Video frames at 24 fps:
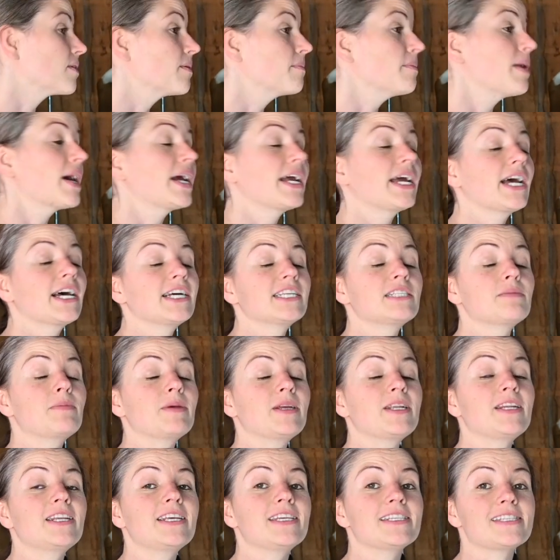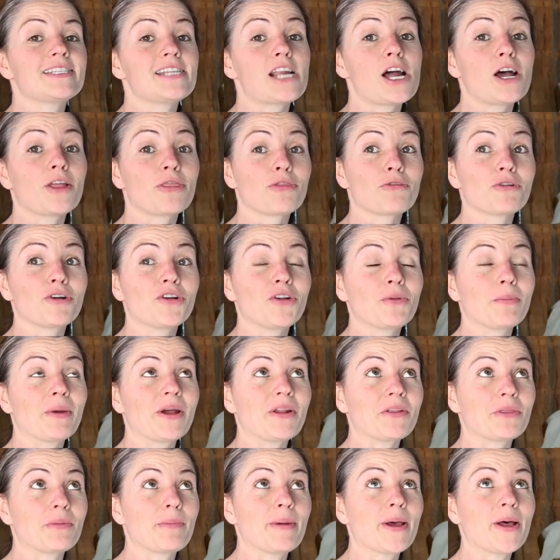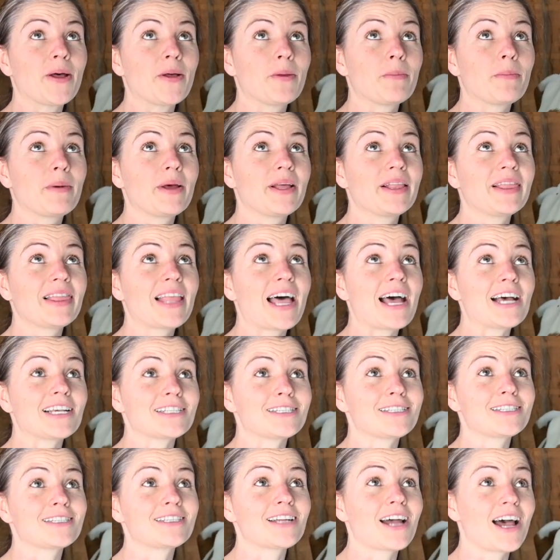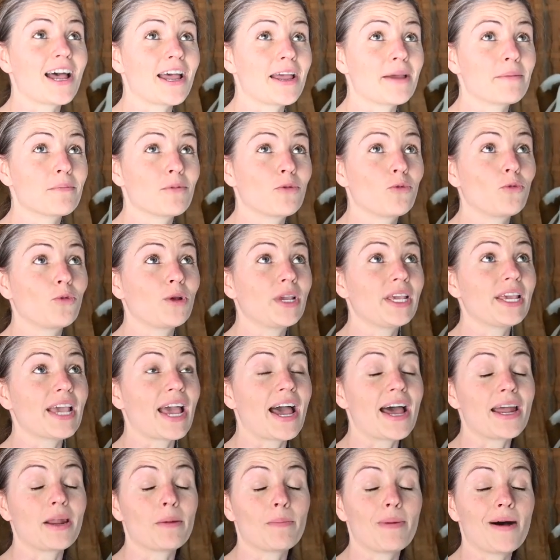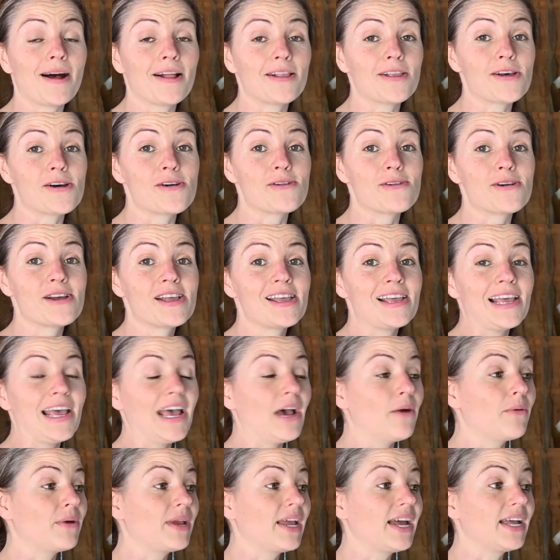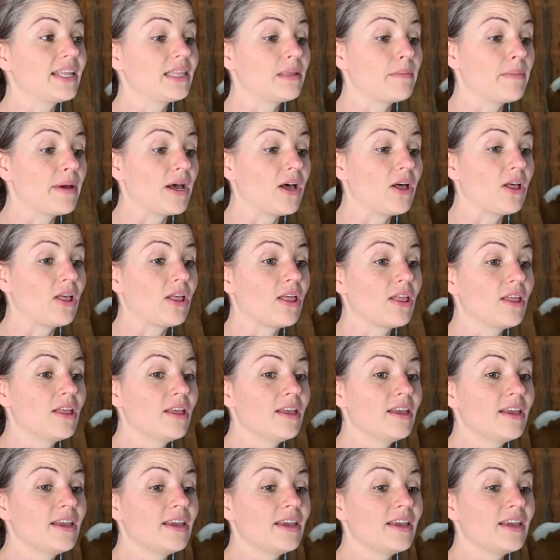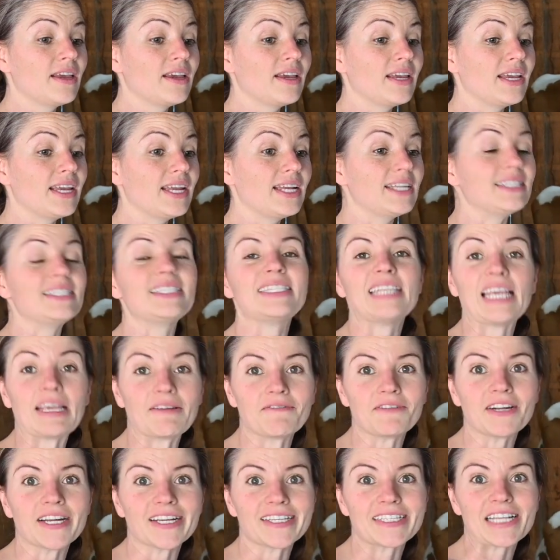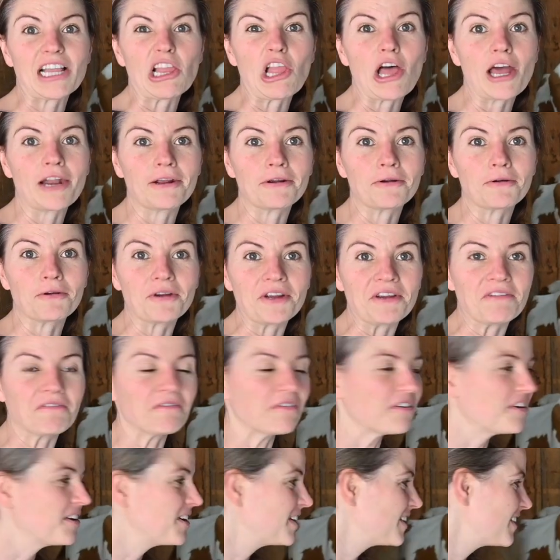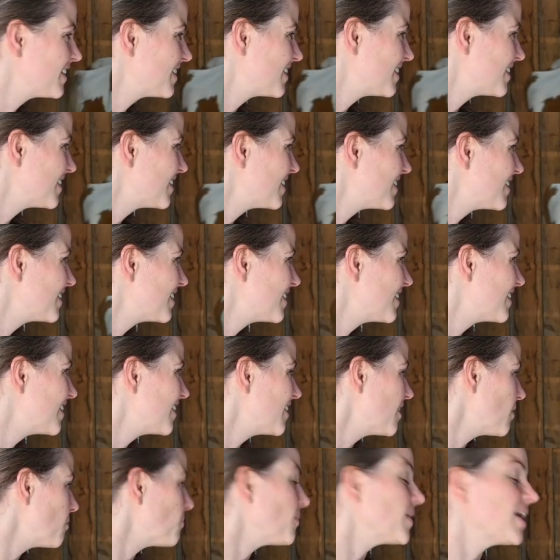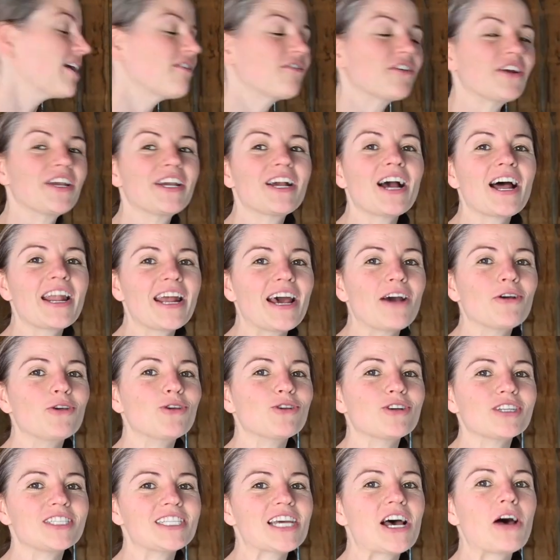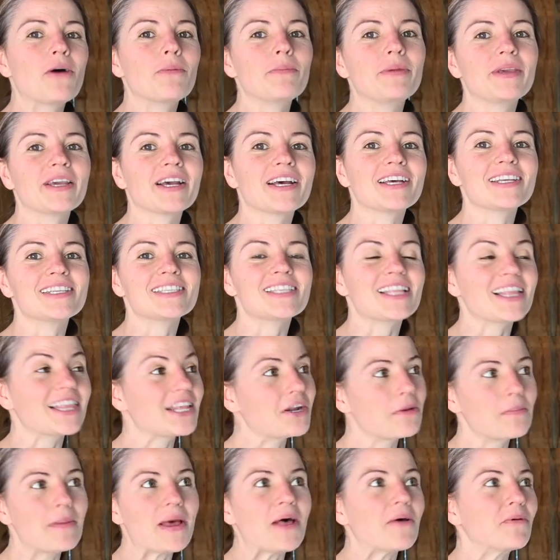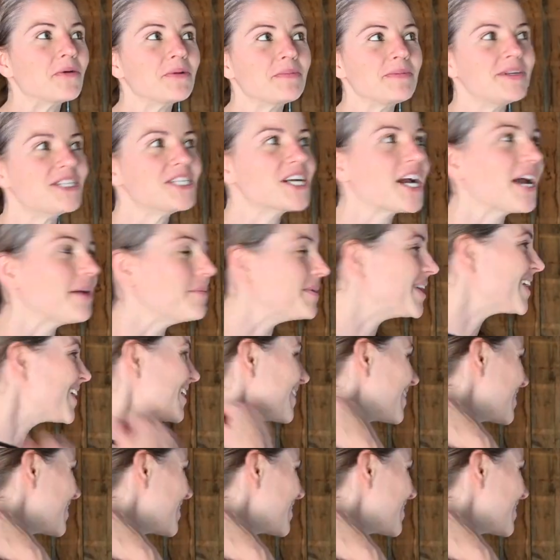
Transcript: My husband is not thrilled about the bell, but last time we had Apollo and we had the bell, it saved us a lot of grief. Whenever he got out, you could tell because the little bell would be chiming.